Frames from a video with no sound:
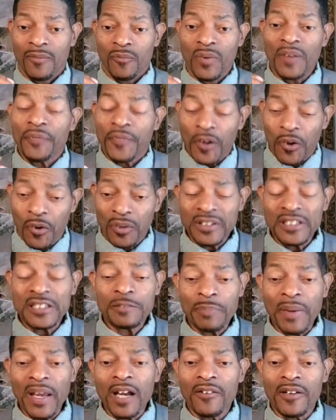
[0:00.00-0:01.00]
with the Holy
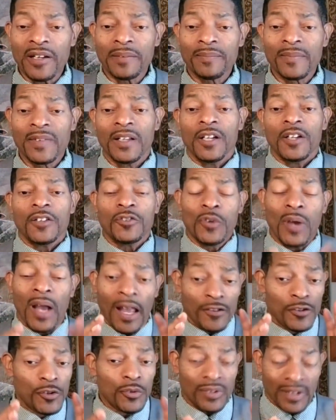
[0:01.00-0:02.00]
Spirit. You,
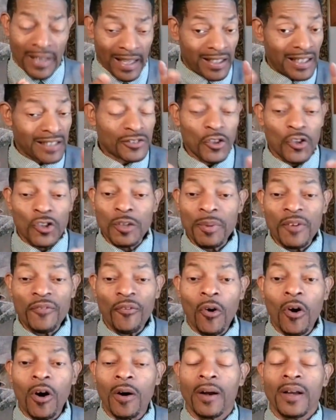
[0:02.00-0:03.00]
you, like I told you
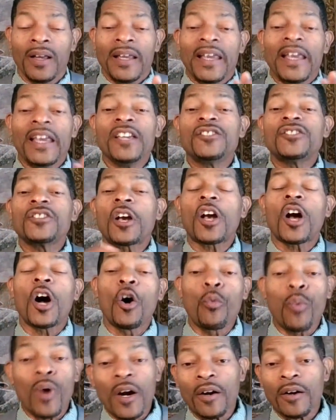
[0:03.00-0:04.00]
before, he's your
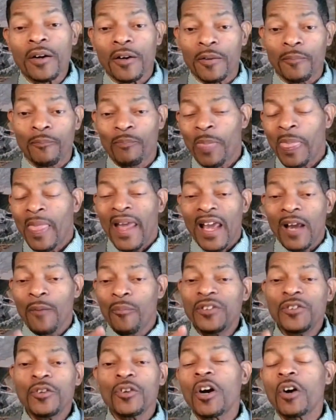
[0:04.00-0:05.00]
co-worker. And
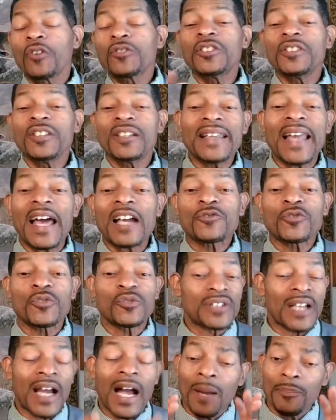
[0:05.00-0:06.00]
when you go to your natural
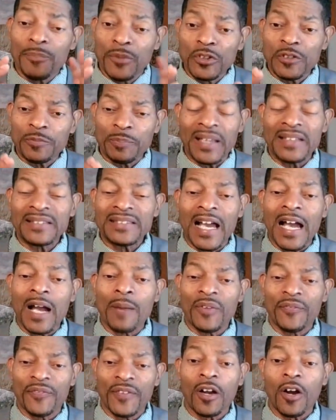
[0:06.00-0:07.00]
job, you spend time
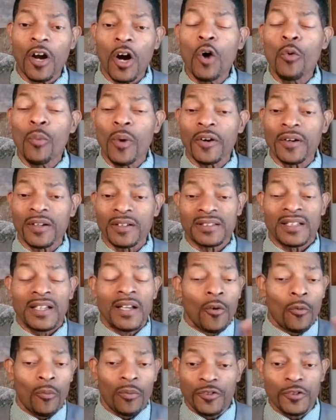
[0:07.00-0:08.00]
with your co-workers.
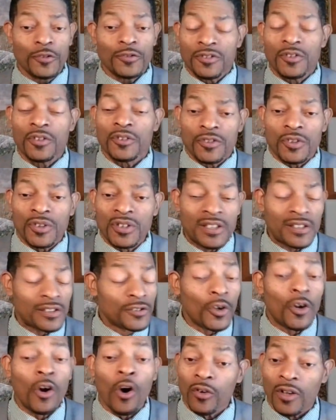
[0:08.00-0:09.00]
You, you, you,
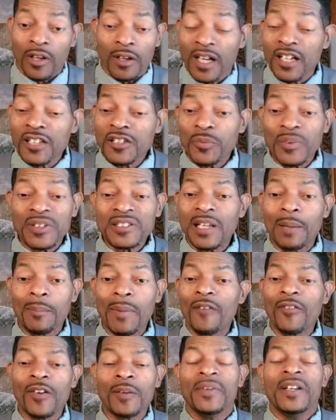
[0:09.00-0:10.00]
you go to lunch with some
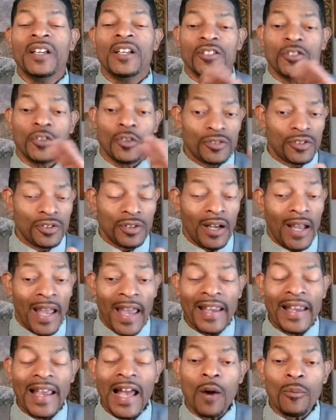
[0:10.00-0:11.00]
of them, you, you
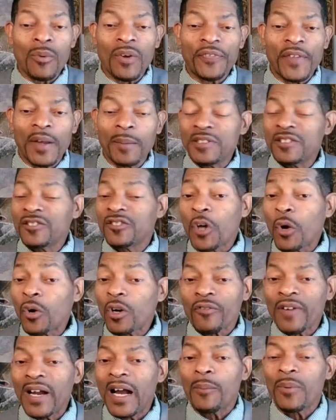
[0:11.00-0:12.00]
hang out with them and joke
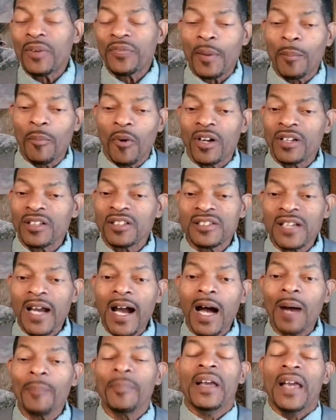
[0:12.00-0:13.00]
around with them on the
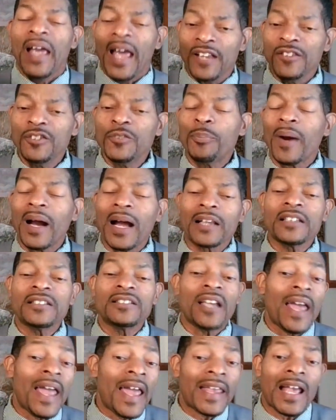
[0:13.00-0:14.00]
job, and you probably
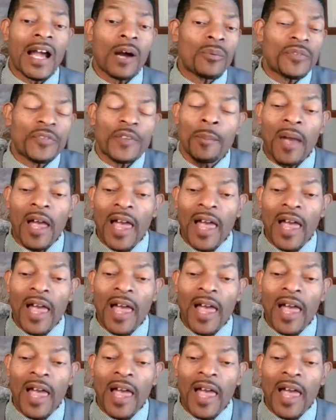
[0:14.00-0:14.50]
just hang out with them